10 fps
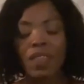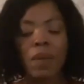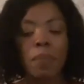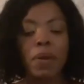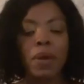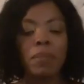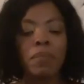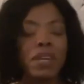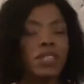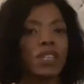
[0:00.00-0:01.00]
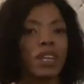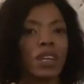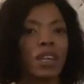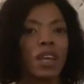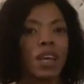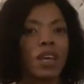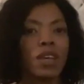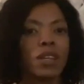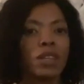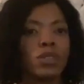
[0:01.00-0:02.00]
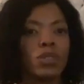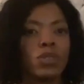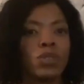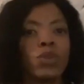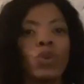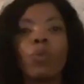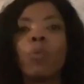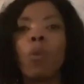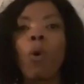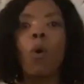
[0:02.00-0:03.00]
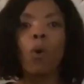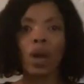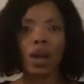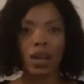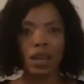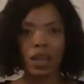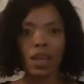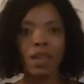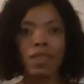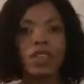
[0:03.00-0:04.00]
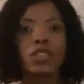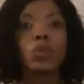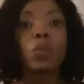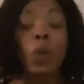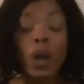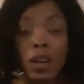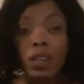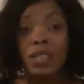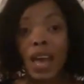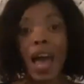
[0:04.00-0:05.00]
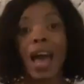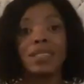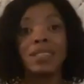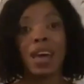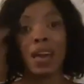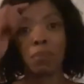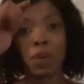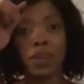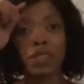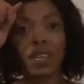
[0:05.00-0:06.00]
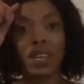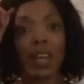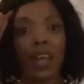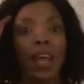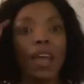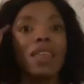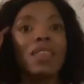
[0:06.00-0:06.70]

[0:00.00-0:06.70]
the permission to walk in this world as that person,